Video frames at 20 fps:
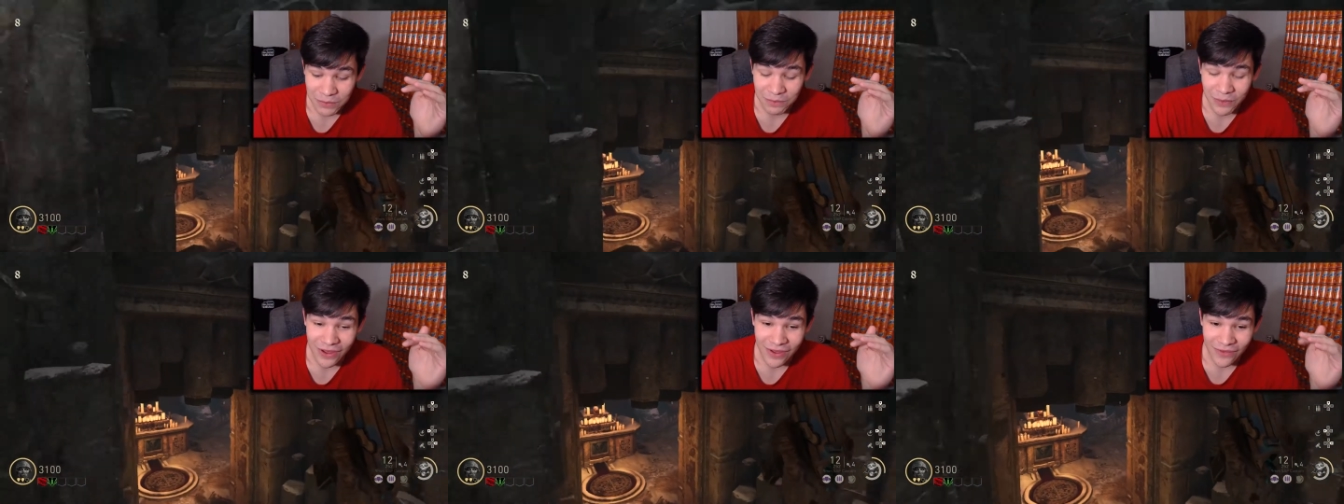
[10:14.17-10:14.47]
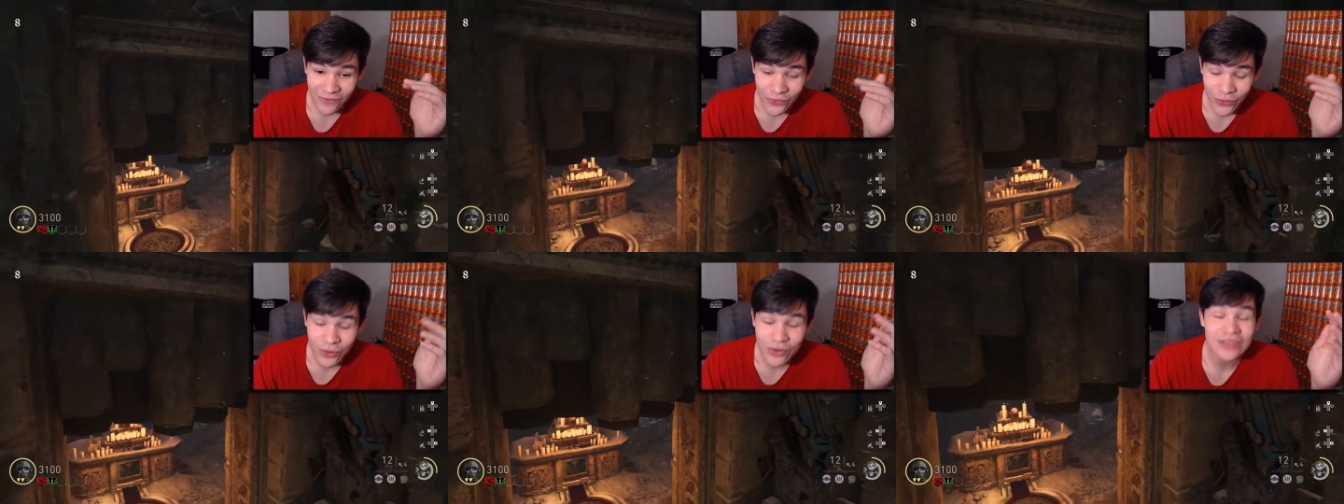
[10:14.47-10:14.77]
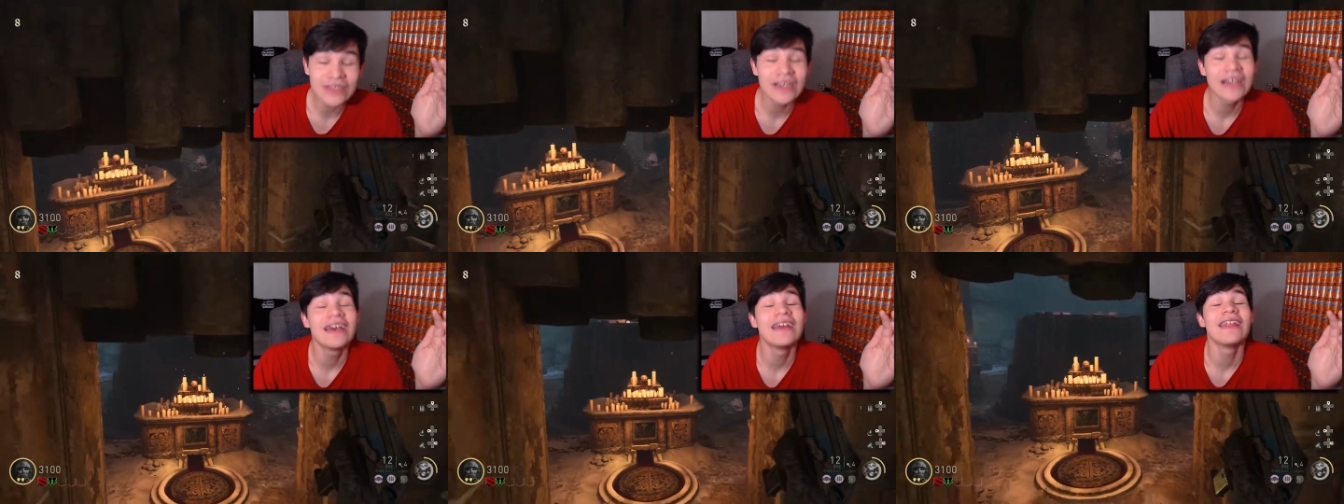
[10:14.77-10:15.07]
but of
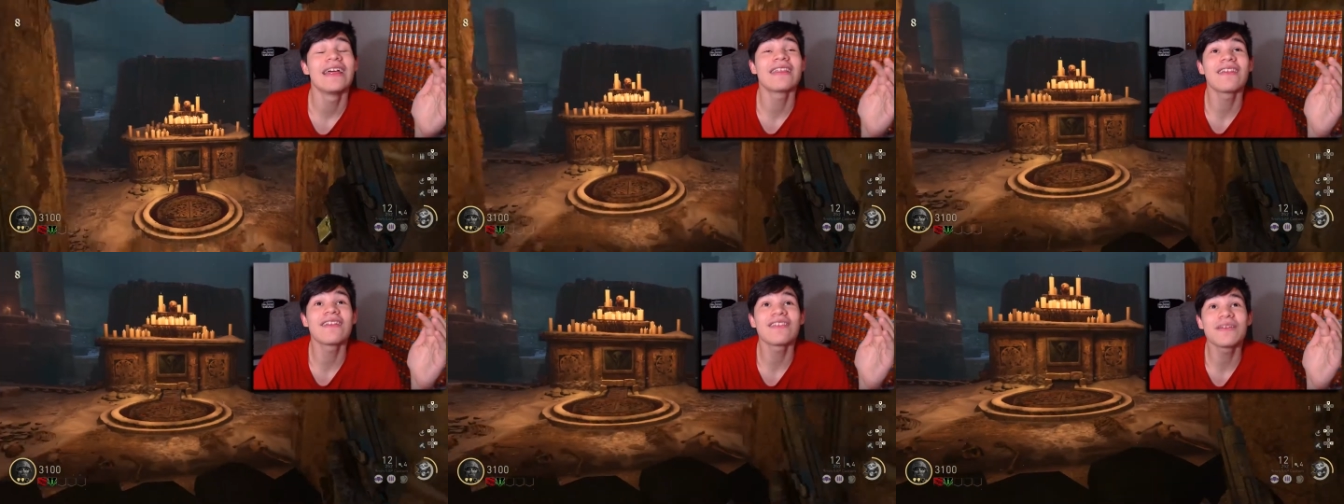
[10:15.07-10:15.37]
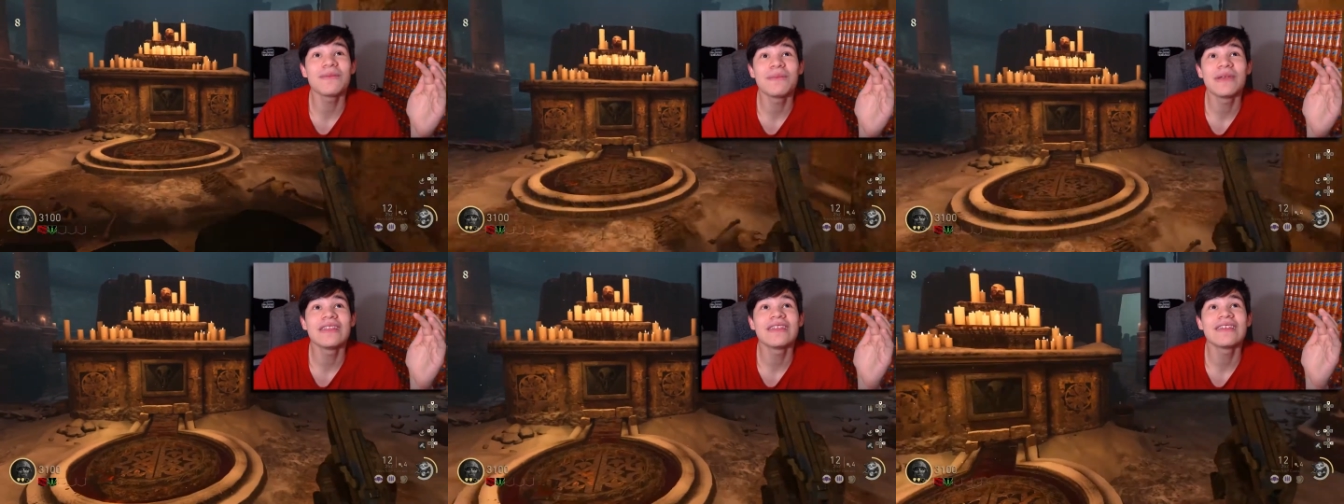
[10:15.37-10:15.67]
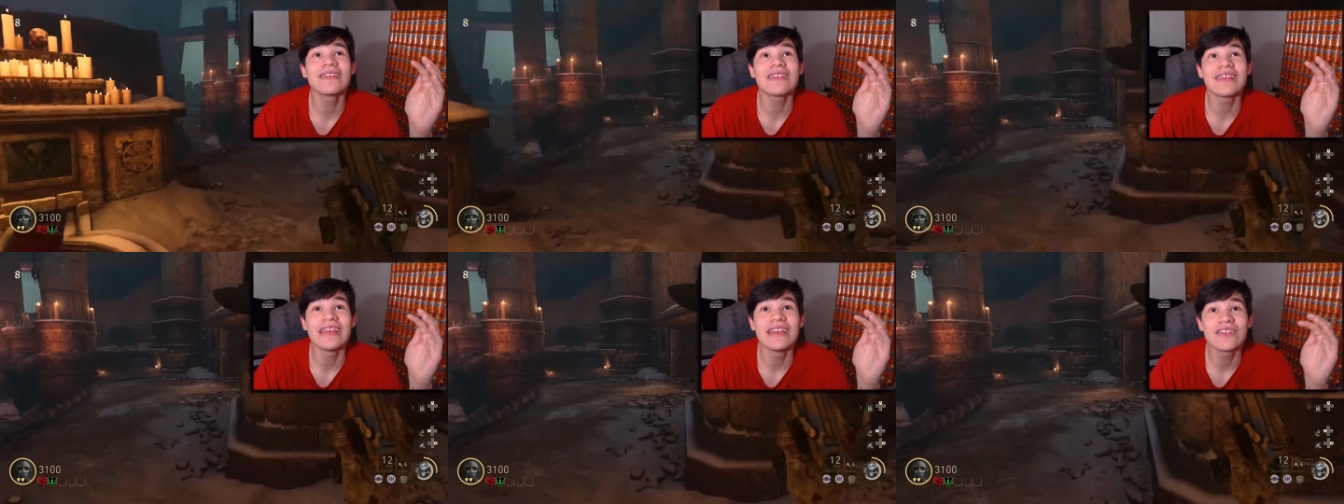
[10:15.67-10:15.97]
course that doesn't mean
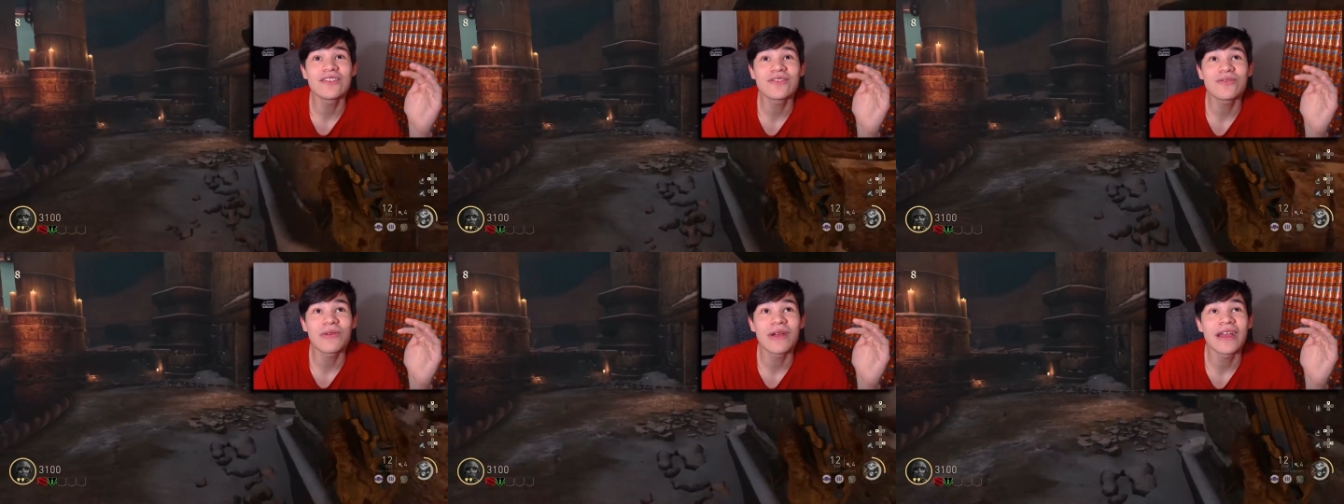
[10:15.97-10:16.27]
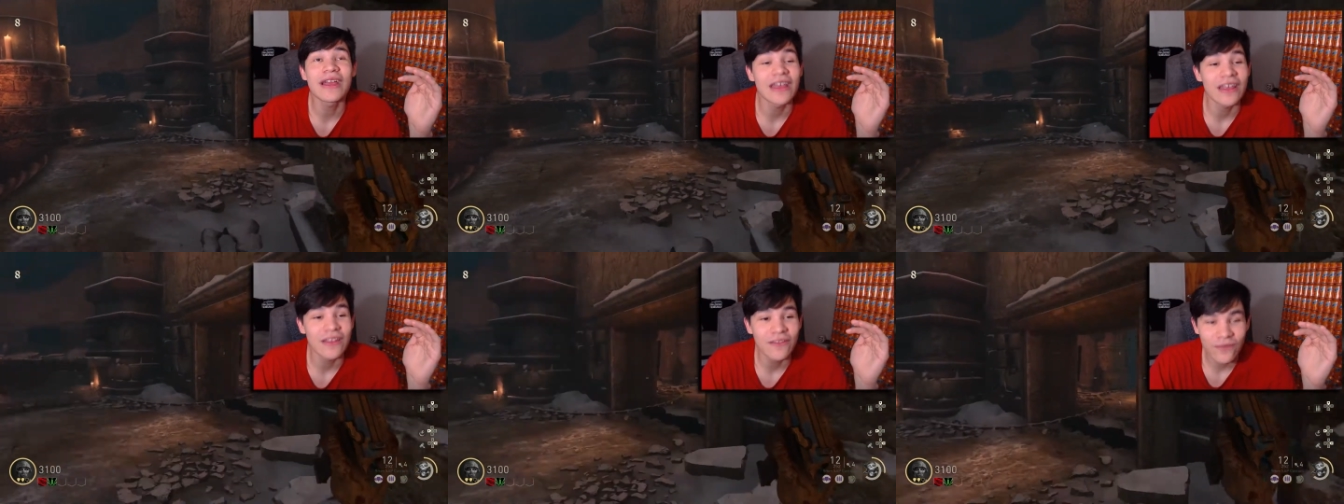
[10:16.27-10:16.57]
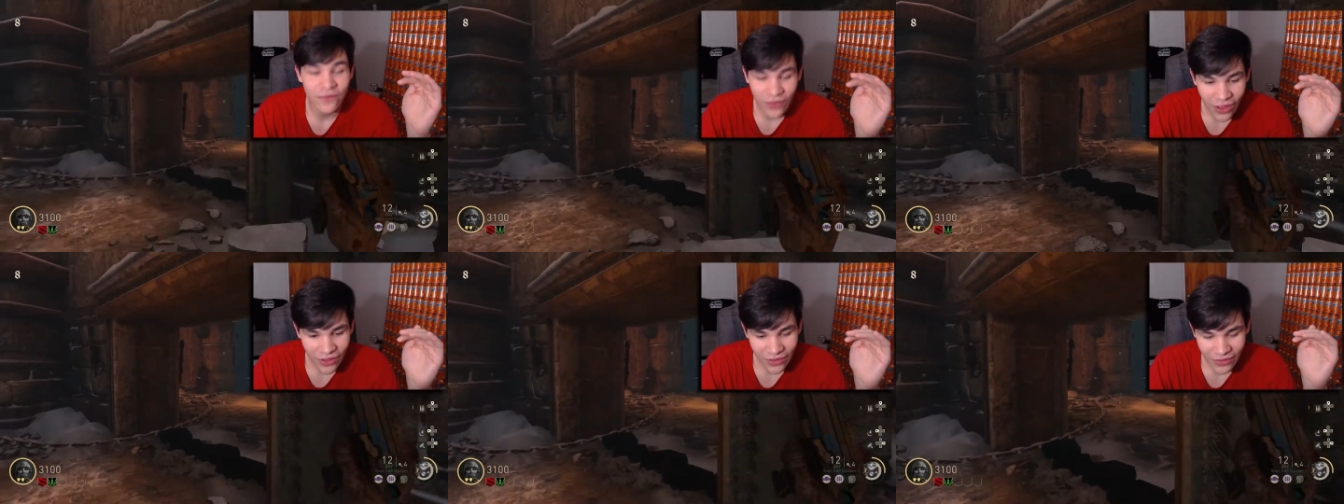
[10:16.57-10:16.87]
this Easter egg is
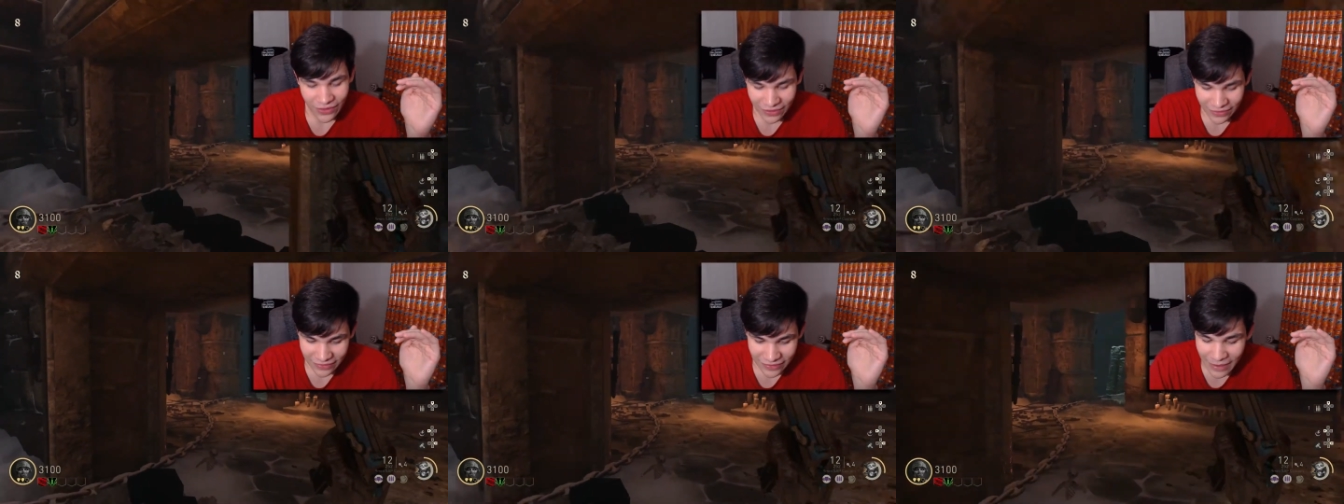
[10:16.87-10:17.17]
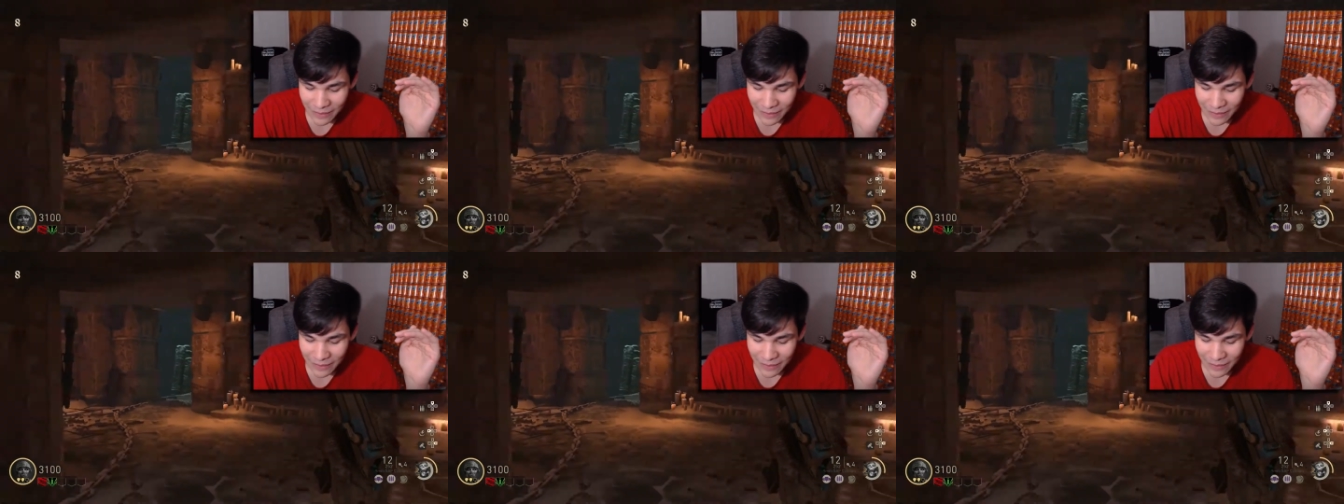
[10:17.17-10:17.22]
flawless.